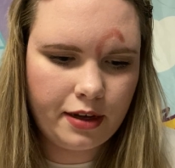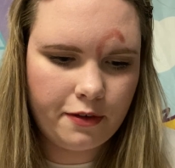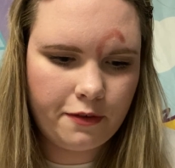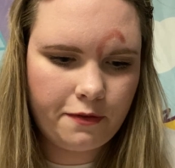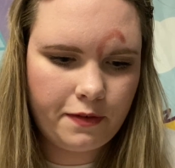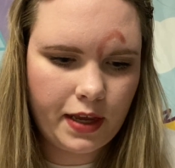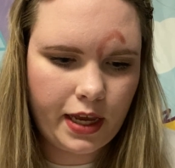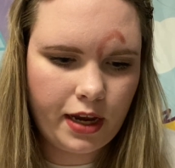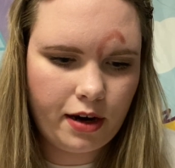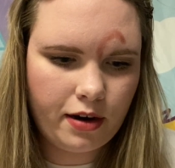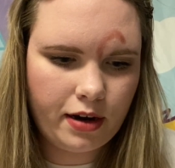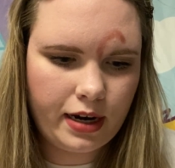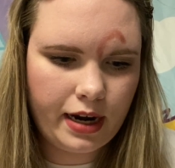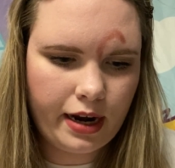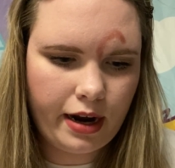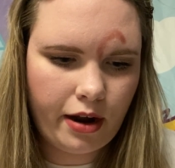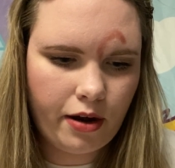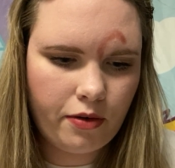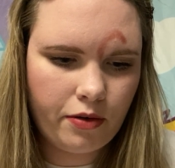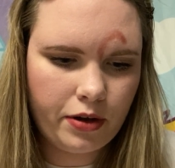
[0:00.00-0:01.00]
of figured it
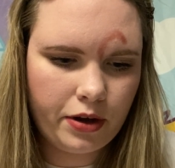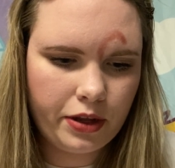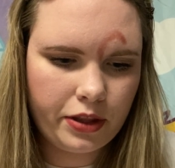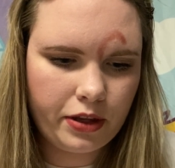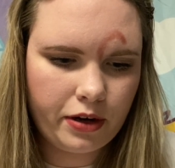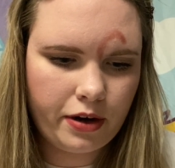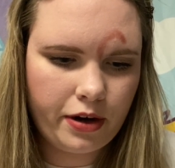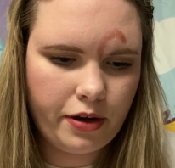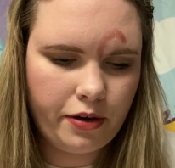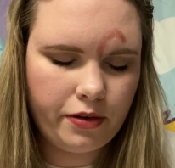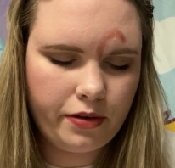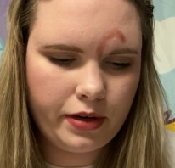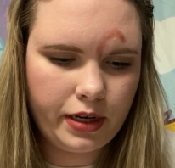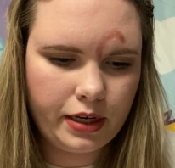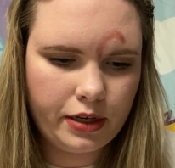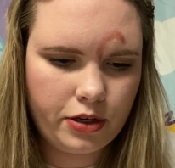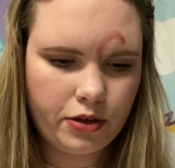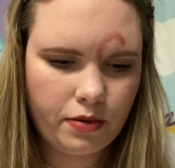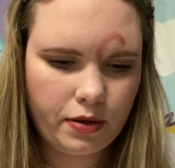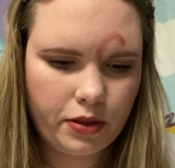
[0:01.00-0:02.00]
out on their own
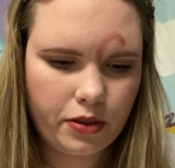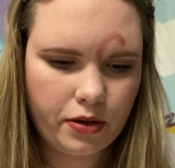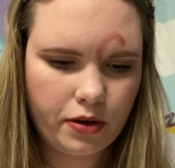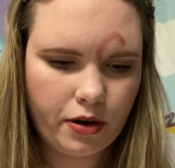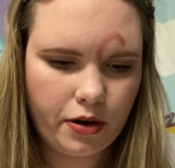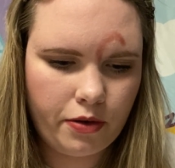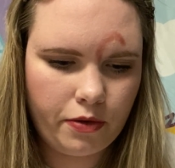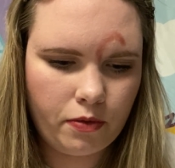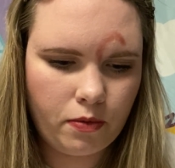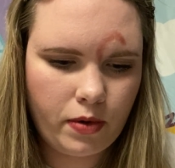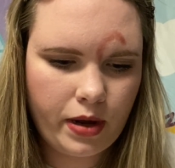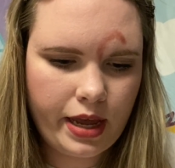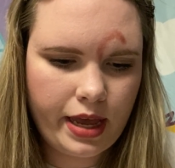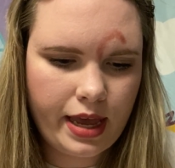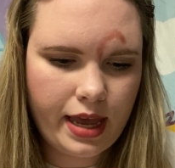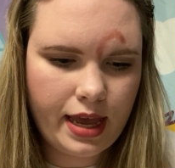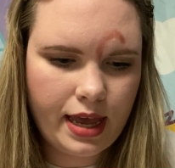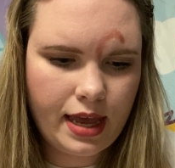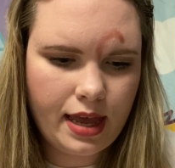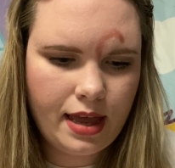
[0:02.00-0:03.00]
and do it their own
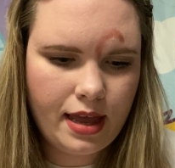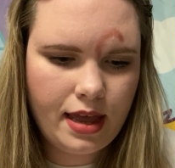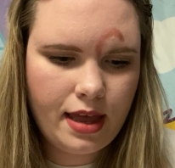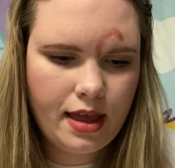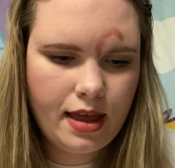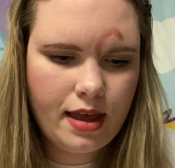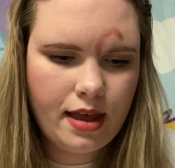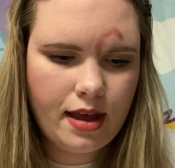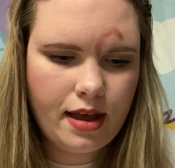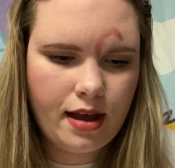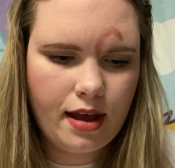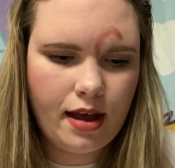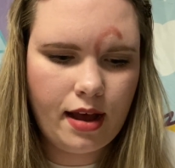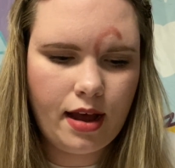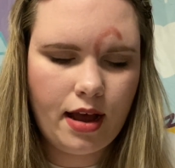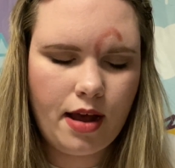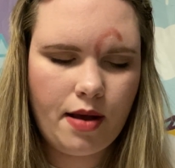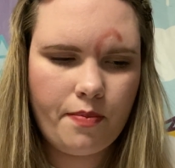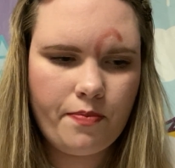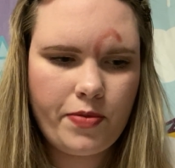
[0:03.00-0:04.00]
way.
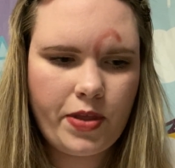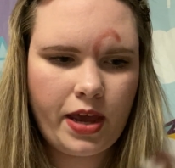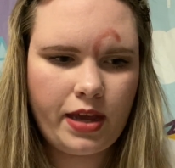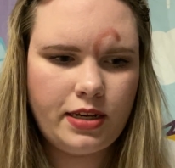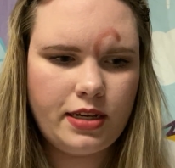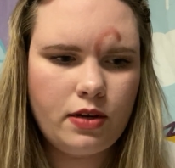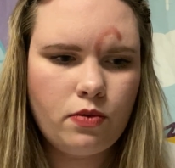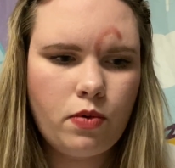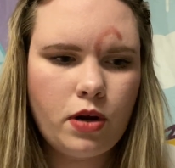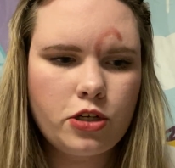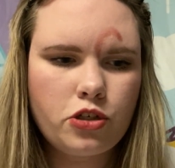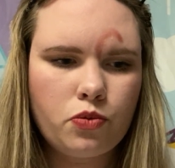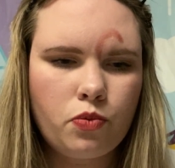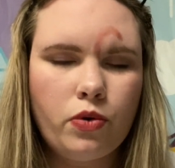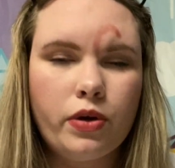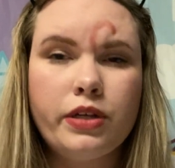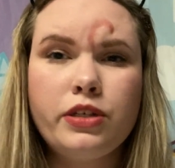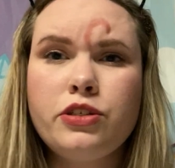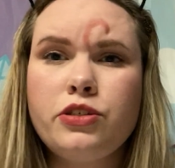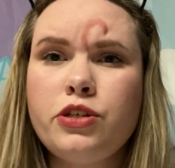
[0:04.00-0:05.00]
I did watch
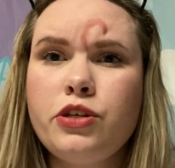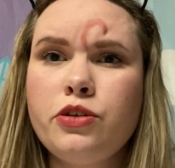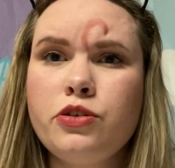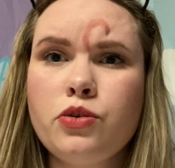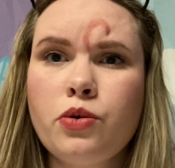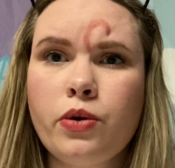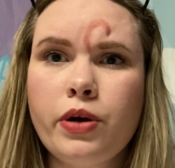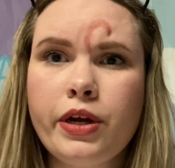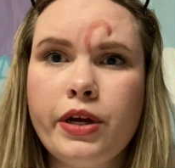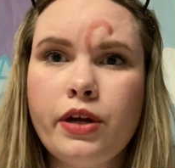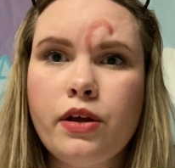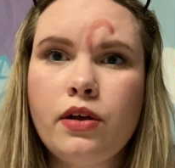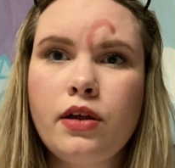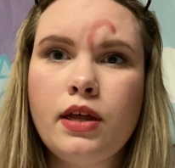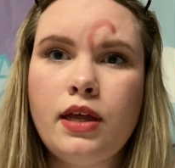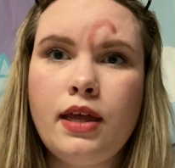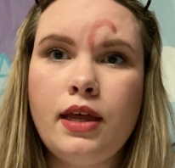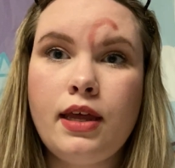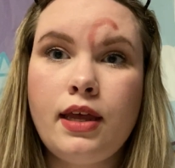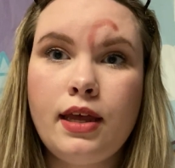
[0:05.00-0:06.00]
one tutorial
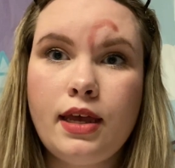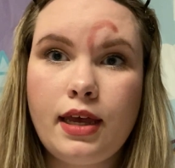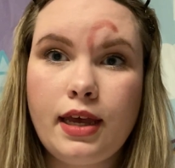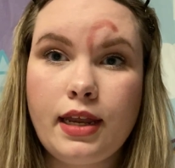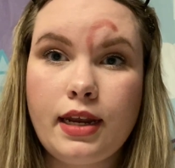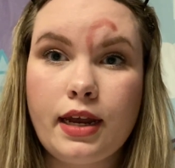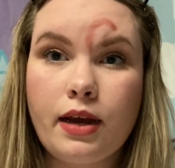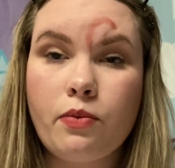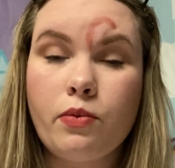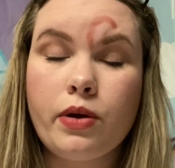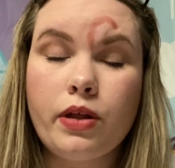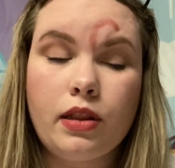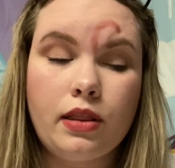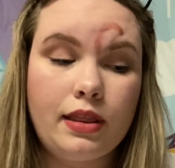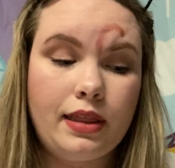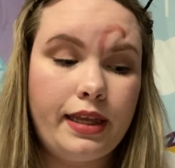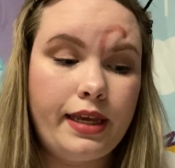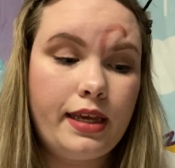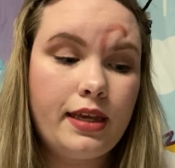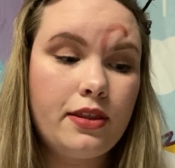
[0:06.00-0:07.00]
and I will
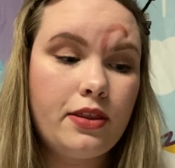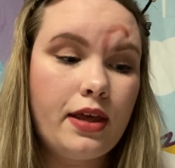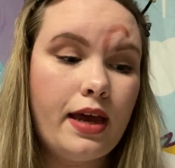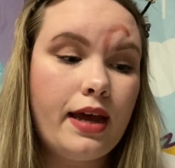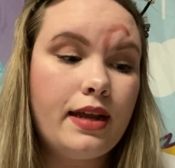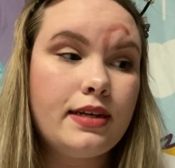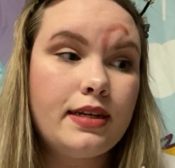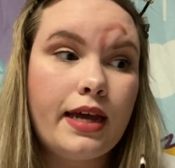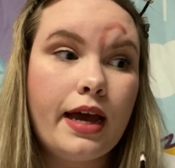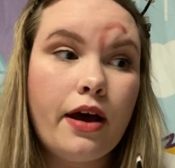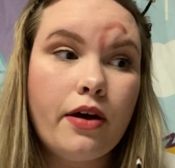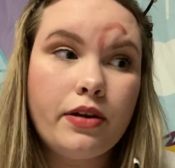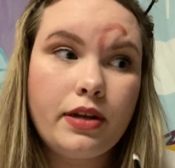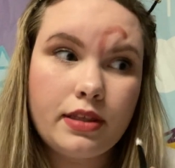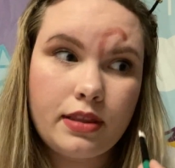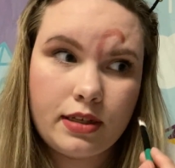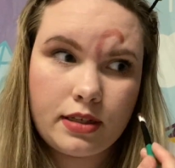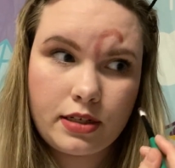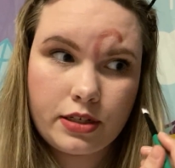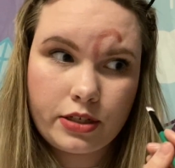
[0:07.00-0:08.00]
link that down
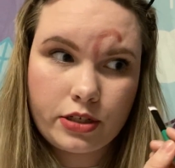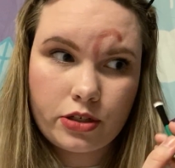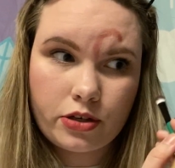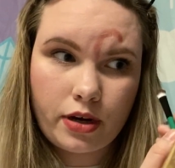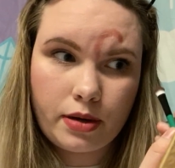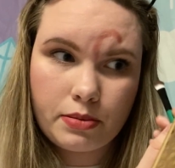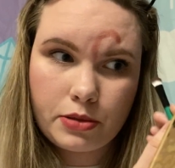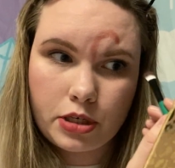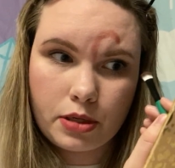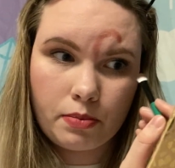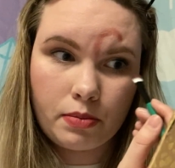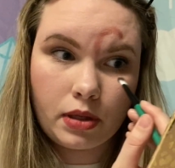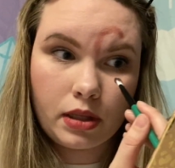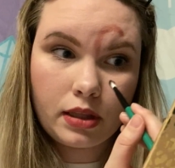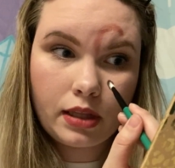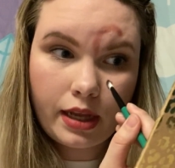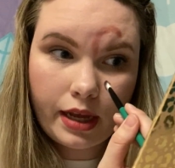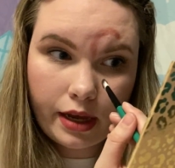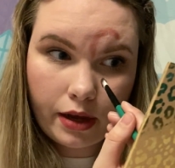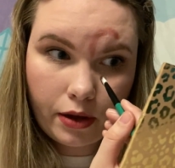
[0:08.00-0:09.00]
in the description
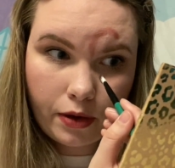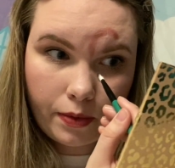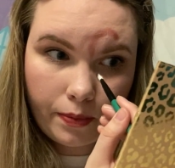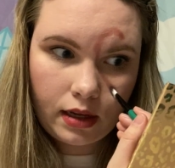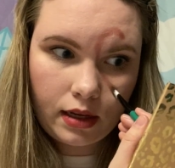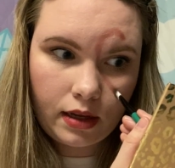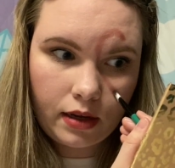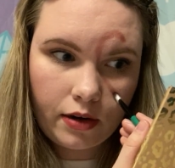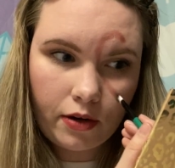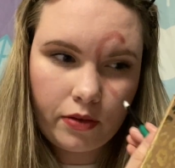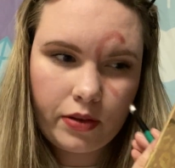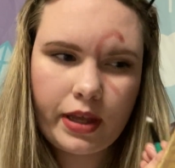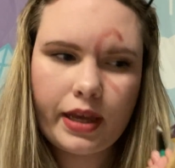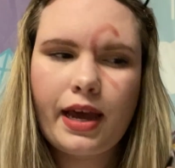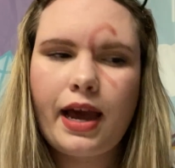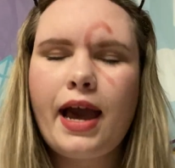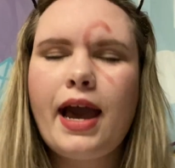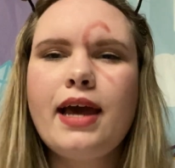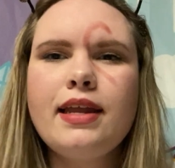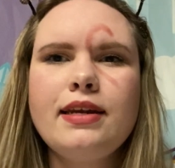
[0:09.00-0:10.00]
below. You know, like
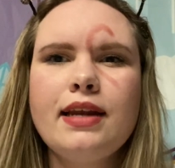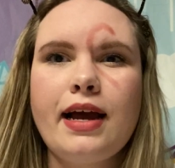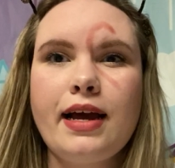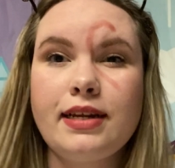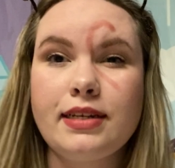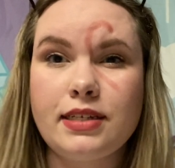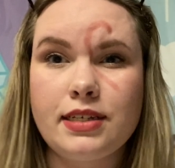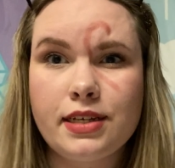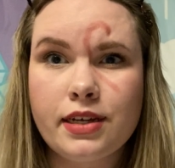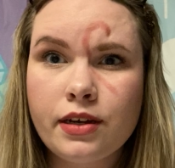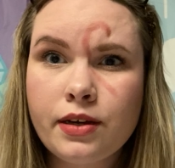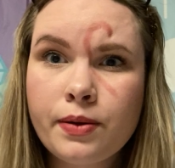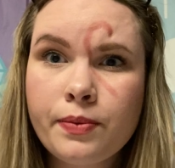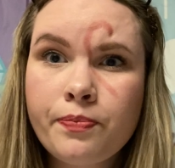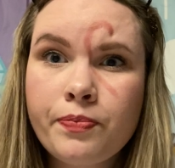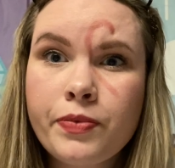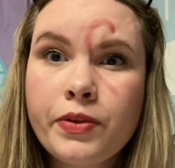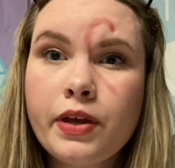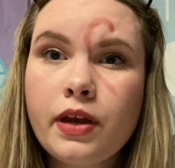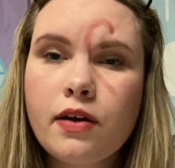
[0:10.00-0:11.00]
I had an idea
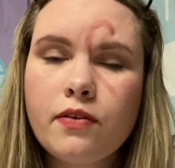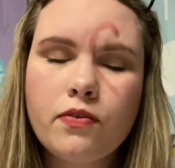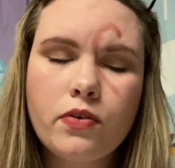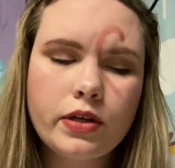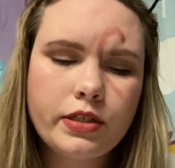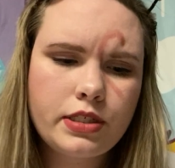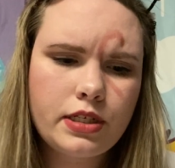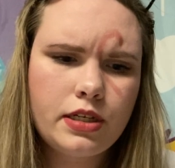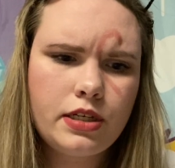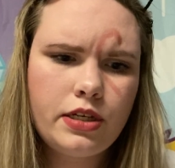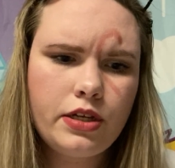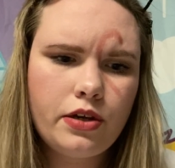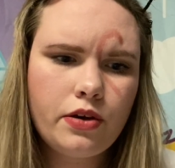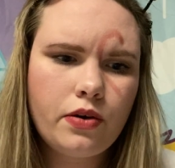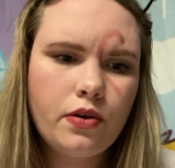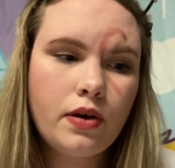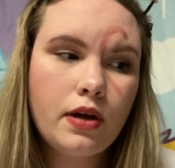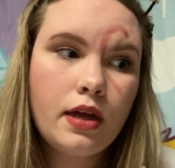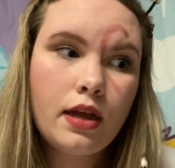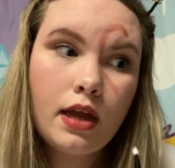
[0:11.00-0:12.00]
of what to do,